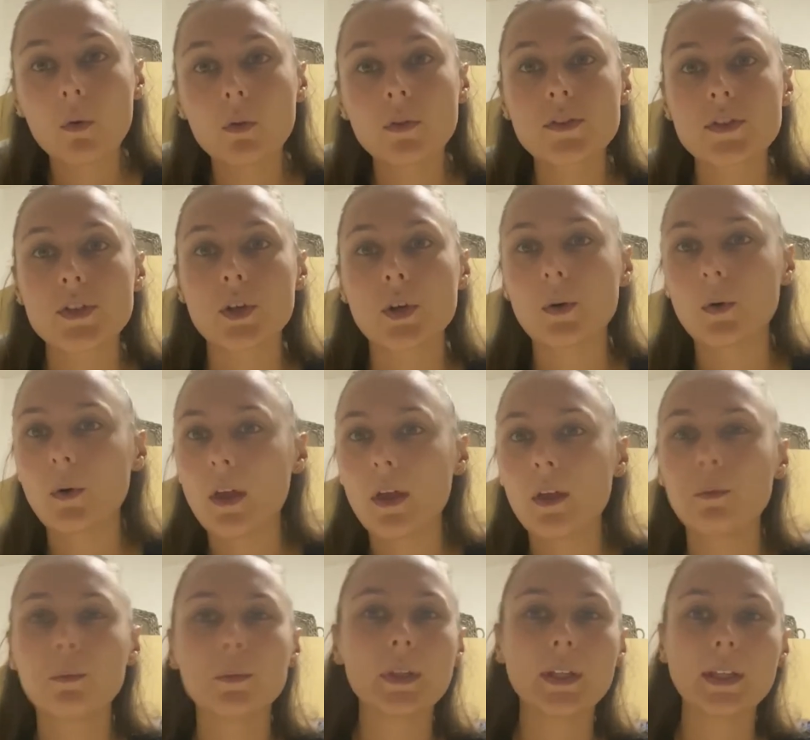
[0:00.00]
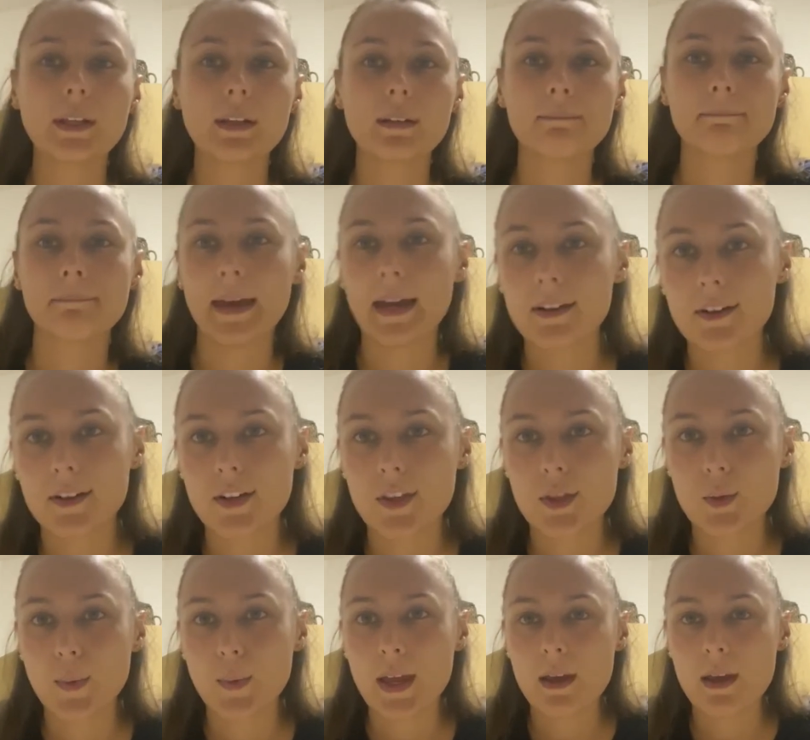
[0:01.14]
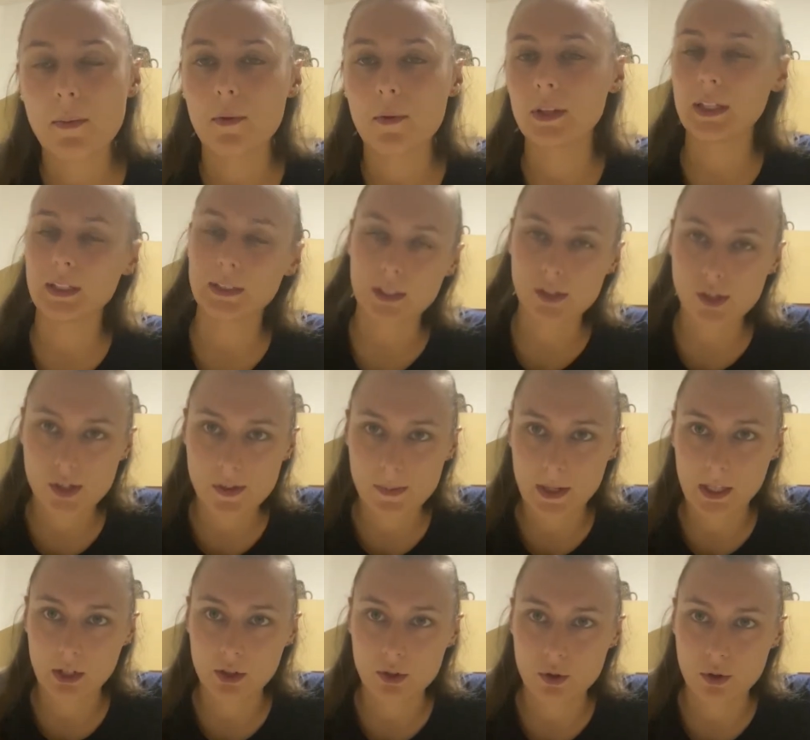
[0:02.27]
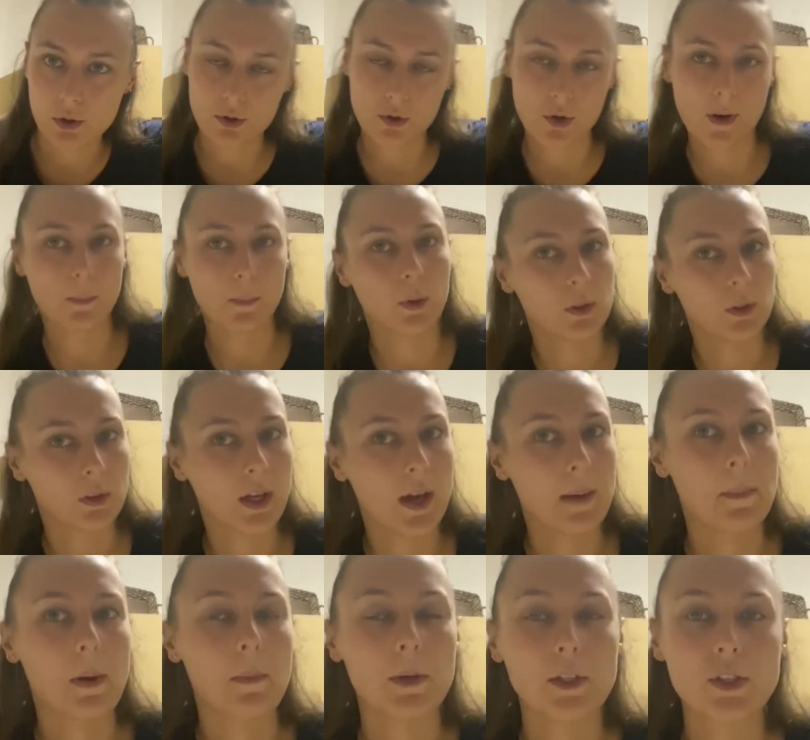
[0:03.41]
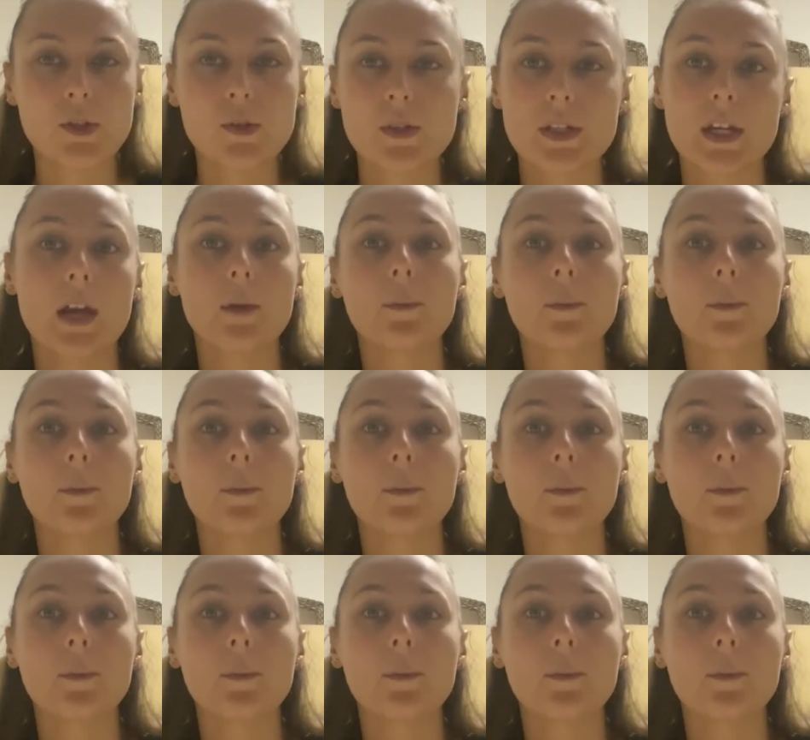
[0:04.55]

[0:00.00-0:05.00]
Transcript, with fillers: And so it really didn't matter either way, but we're like, let's just make it a short trip. We'll come home on Tuesday.